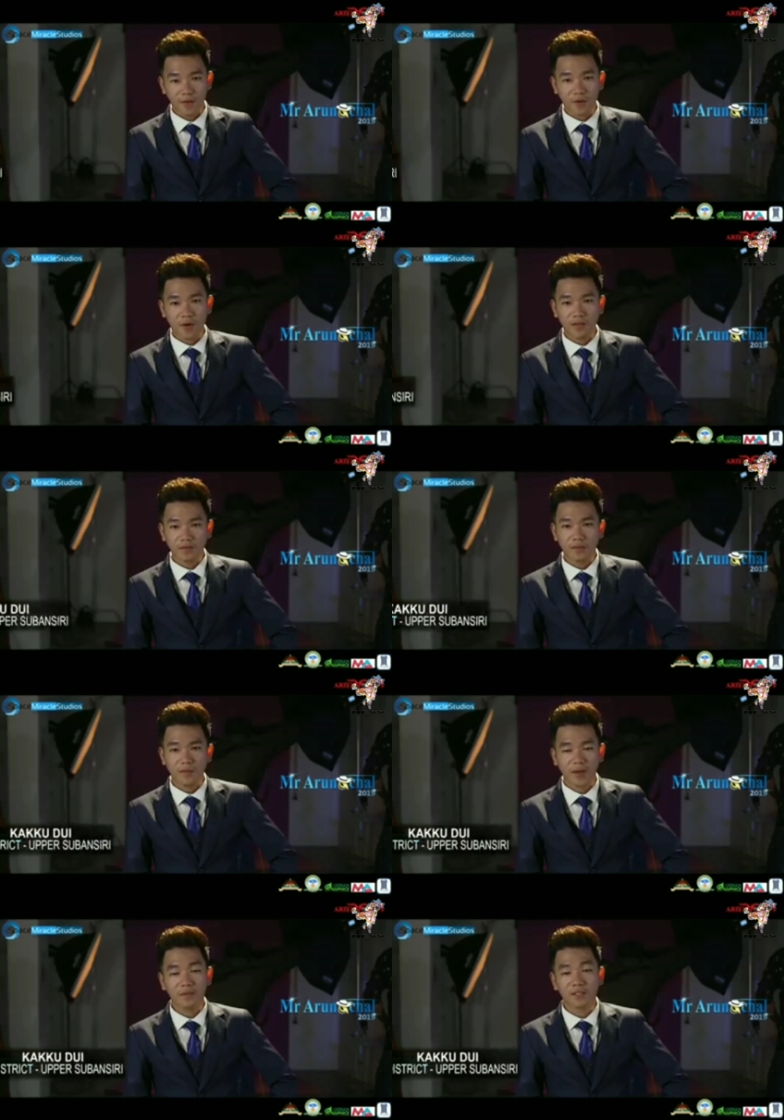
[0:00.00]
Hi everyone,
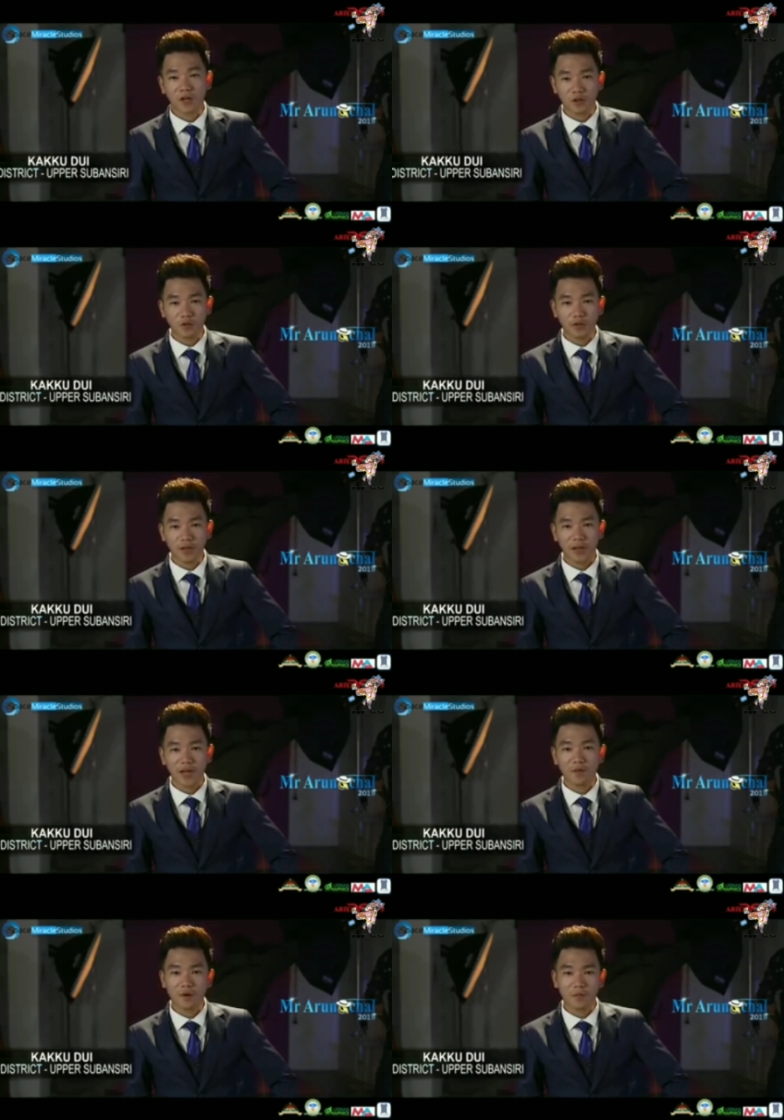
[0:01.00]
my name is Kakudui
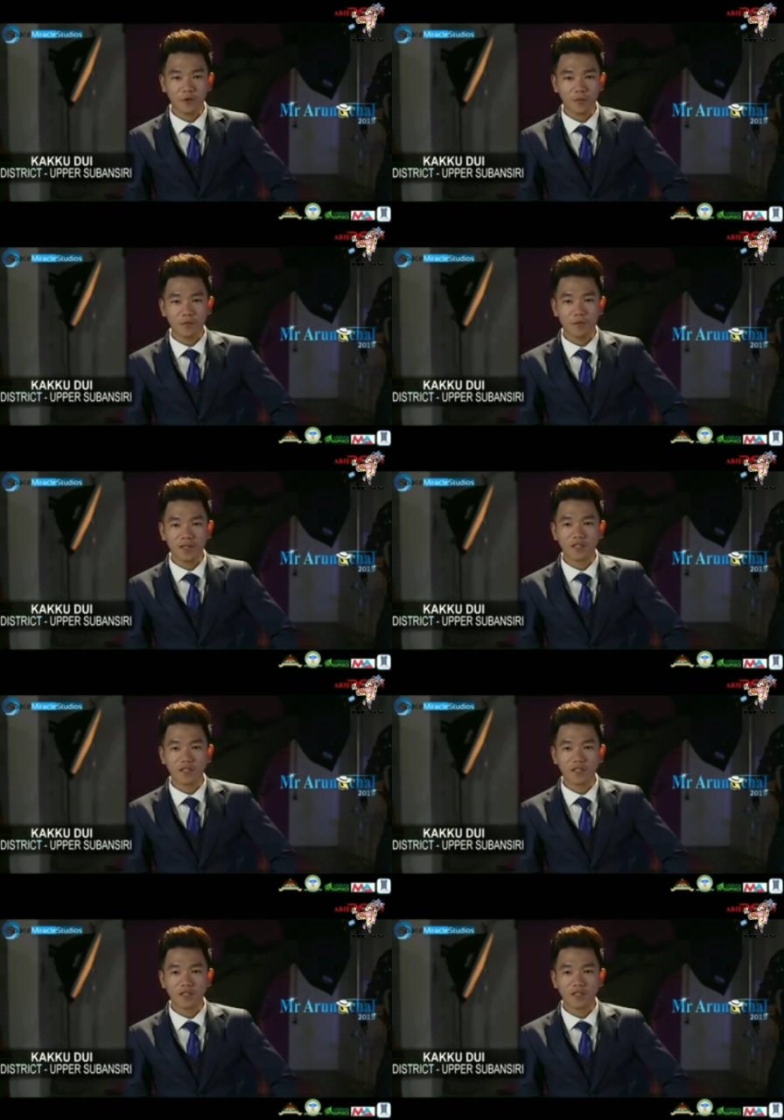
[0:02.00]
and I'm from beautiful